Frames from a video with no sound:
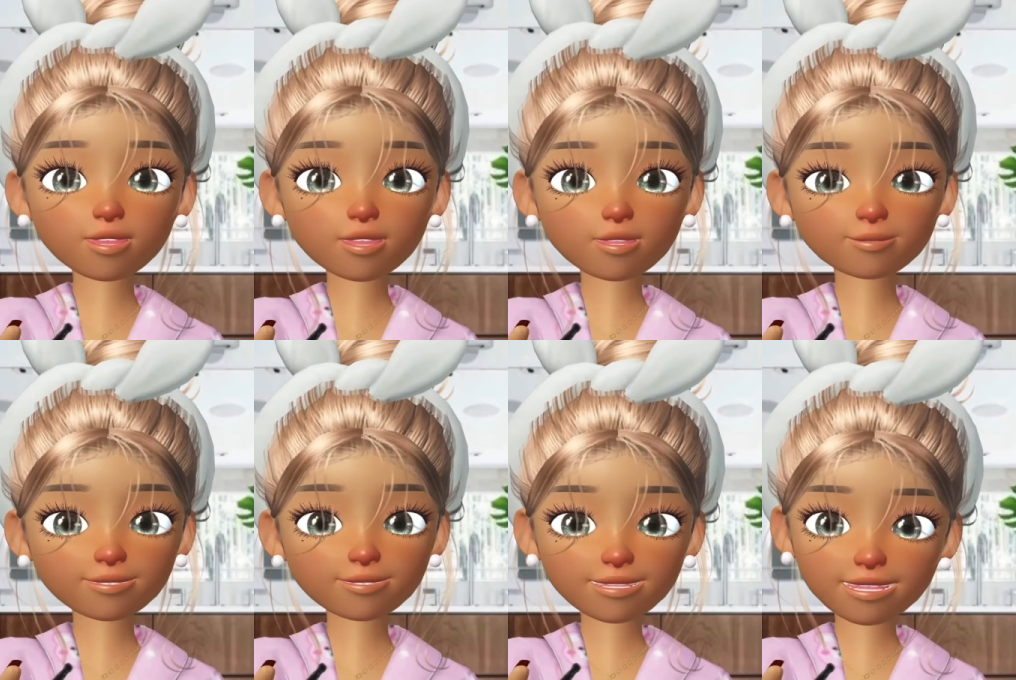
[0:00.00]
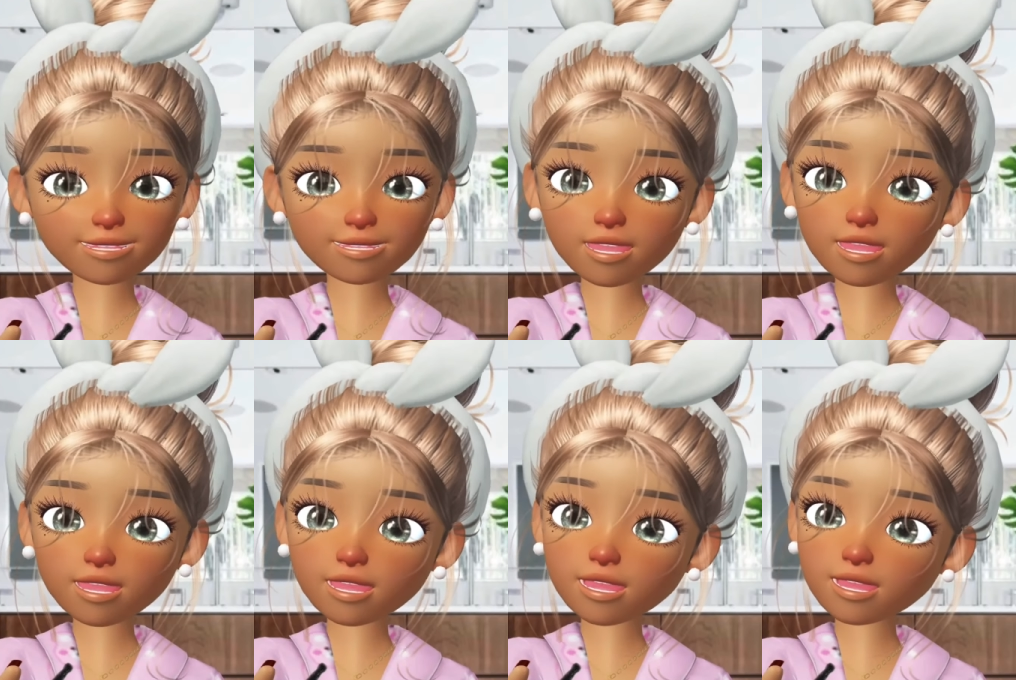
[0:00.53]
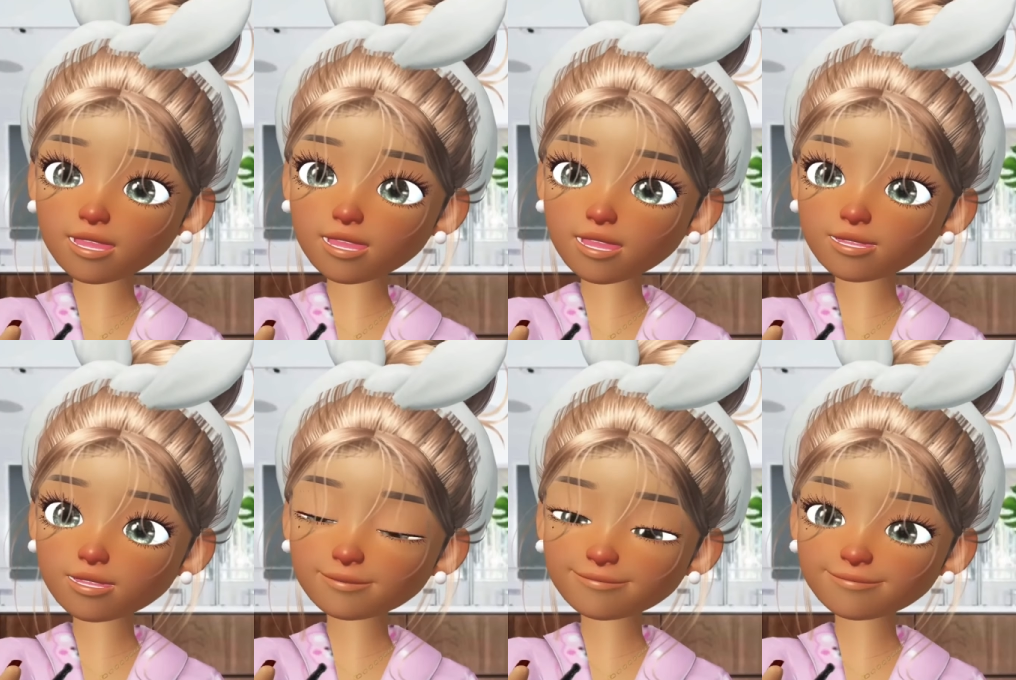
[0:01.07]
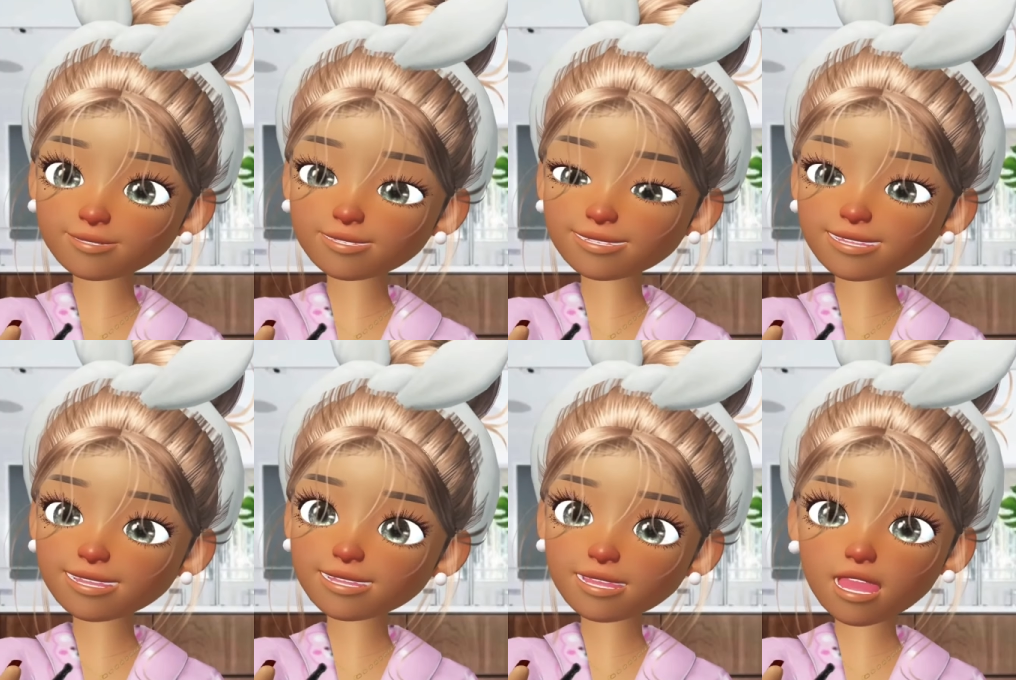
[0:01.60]
Okay, first
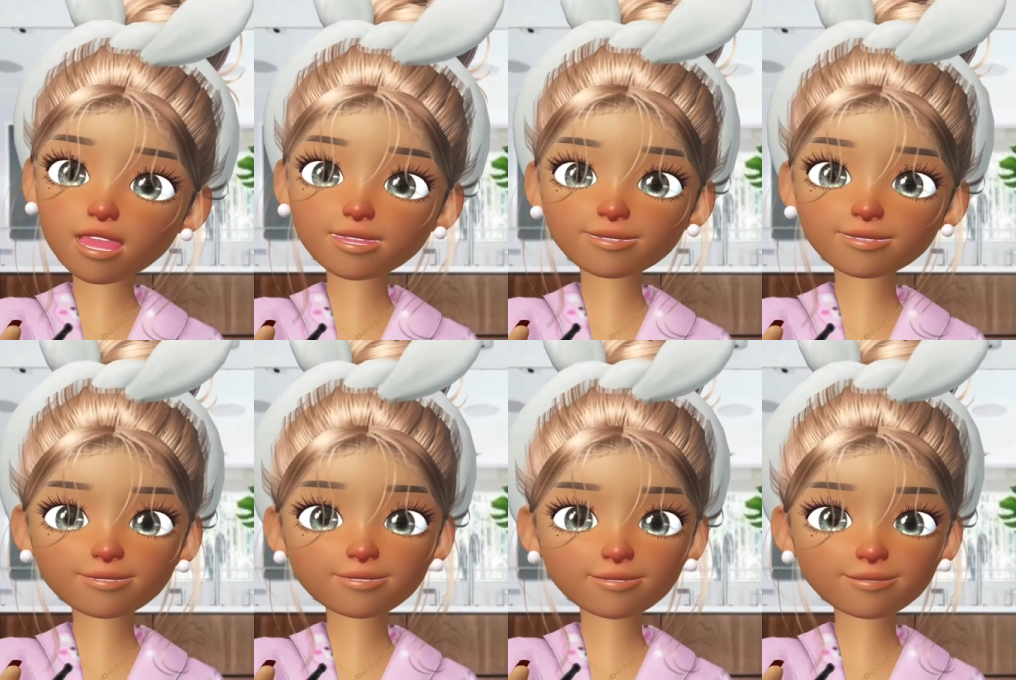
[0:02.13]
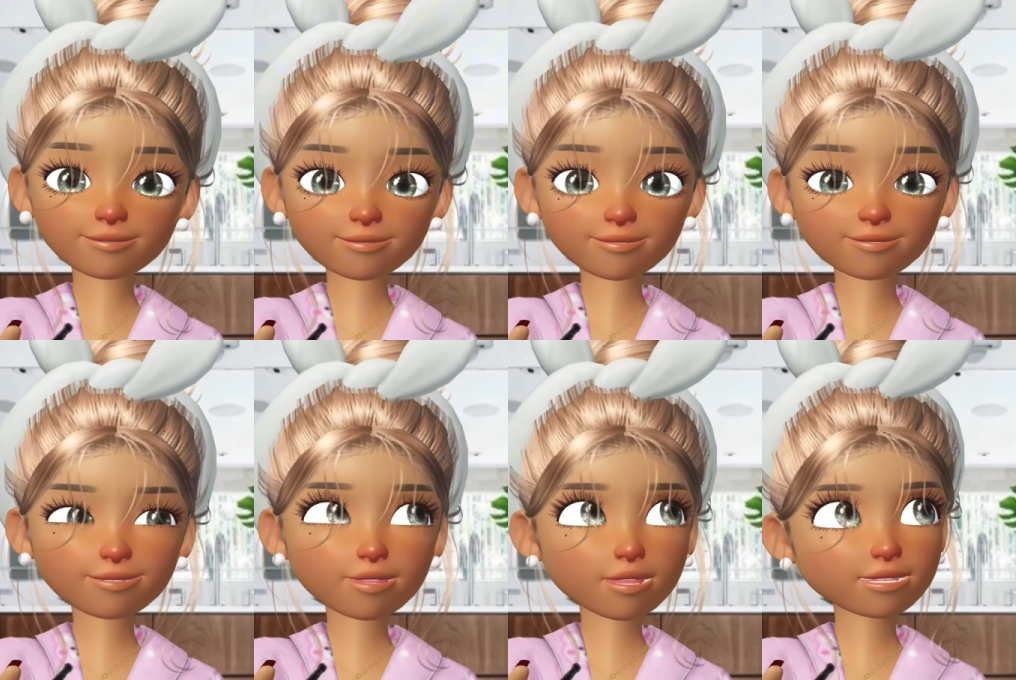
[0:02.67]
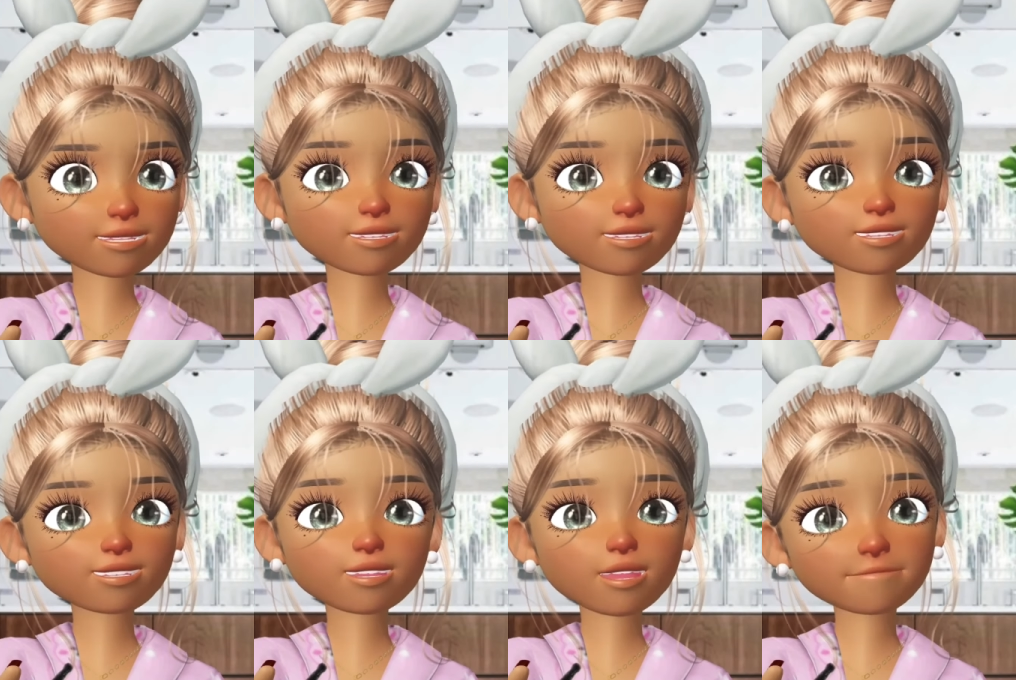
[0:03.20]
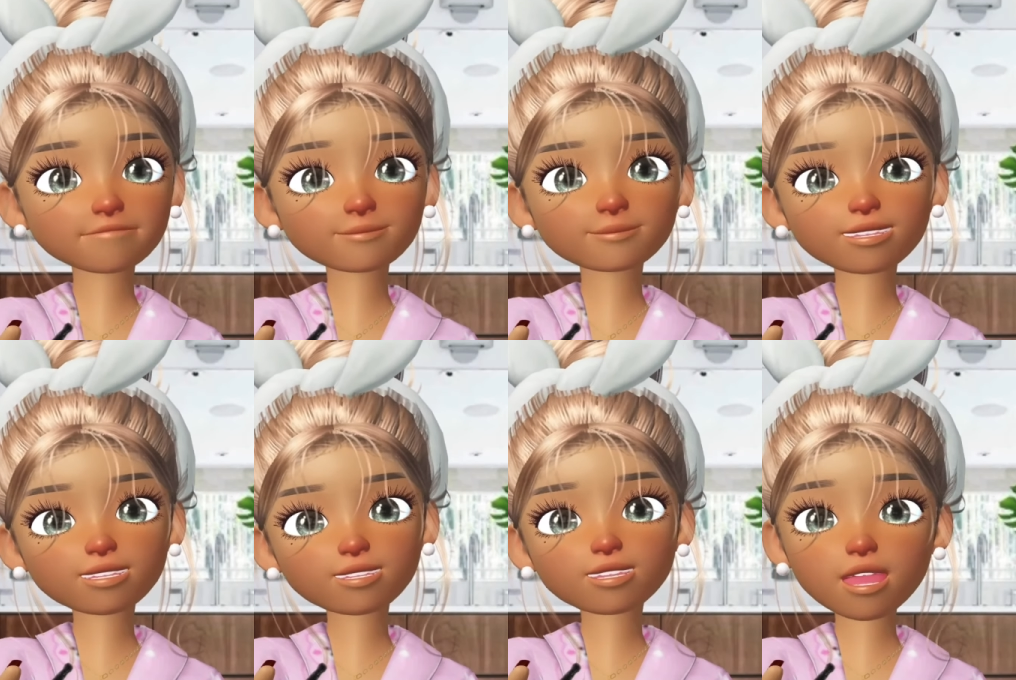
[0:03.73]
I got this
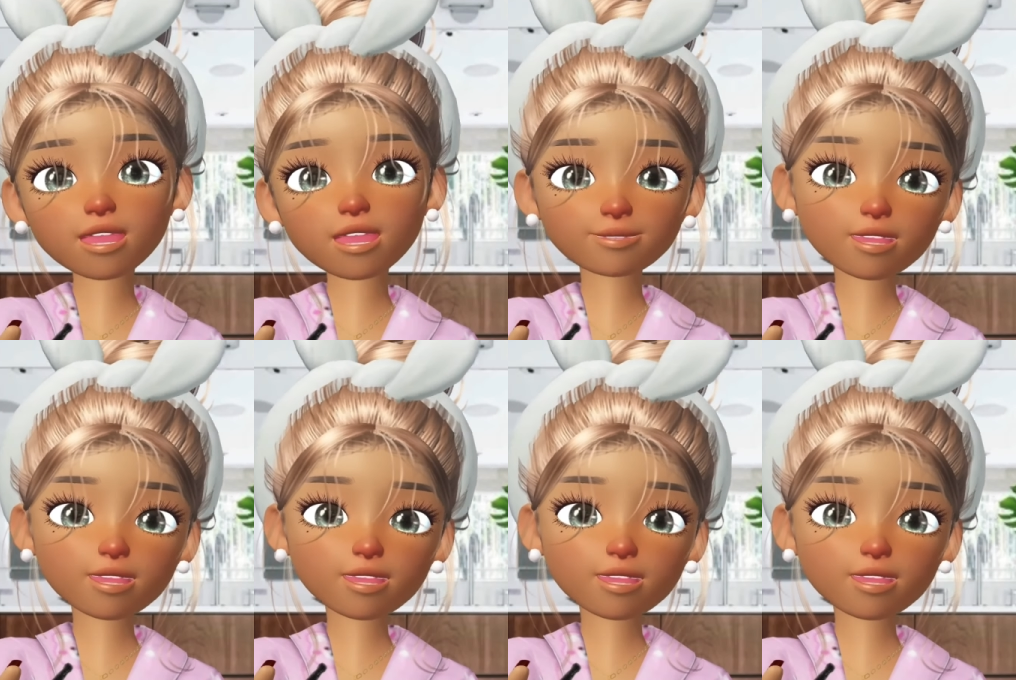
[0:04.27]
mascara.